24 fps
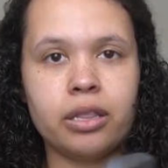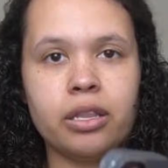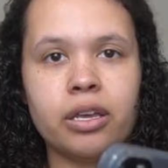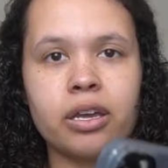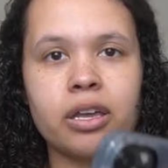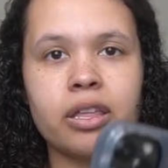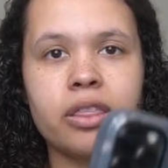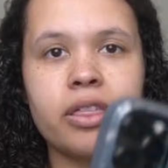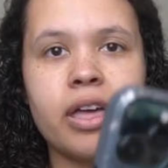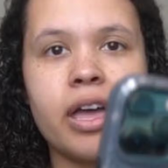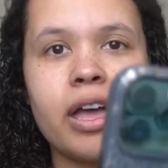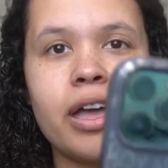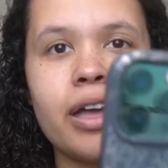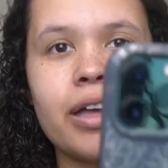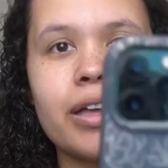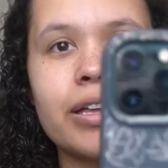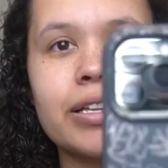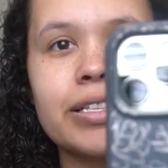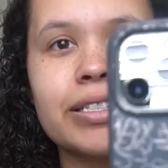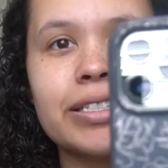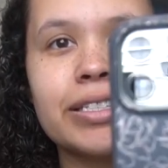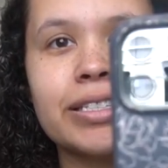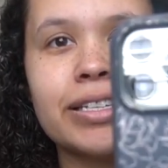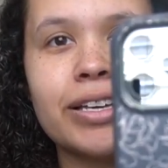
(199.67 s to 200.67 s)
Look at that.
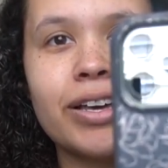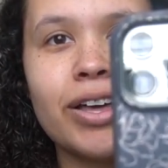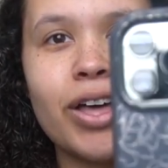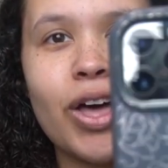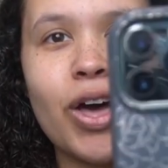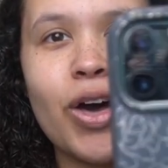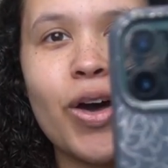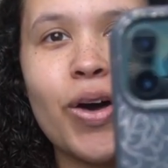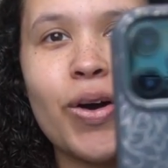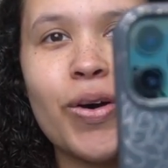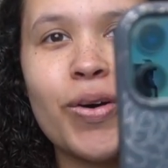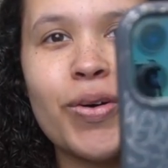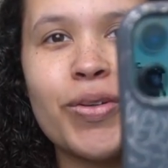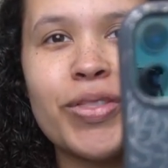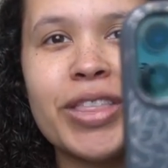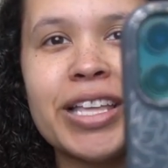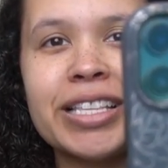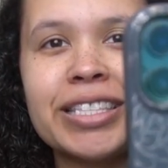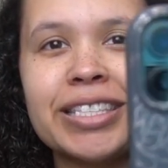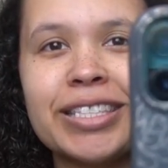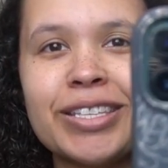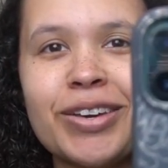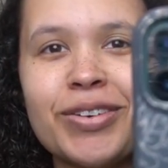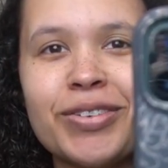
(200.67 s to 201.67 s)
Oh,
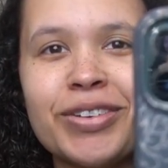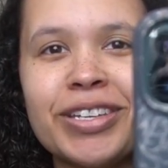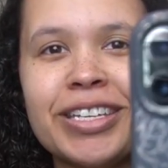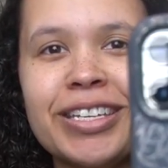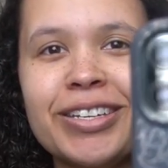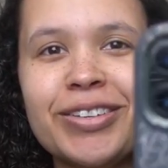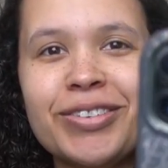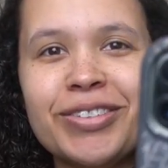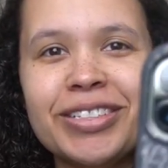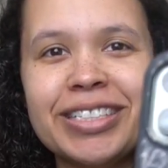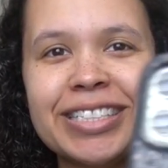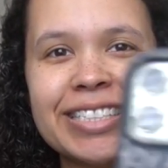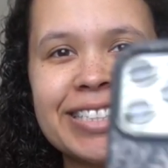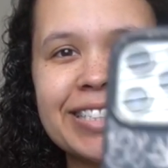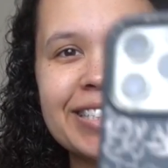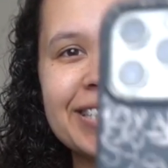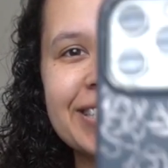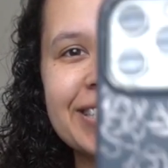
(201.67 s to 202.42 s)
that's so cute.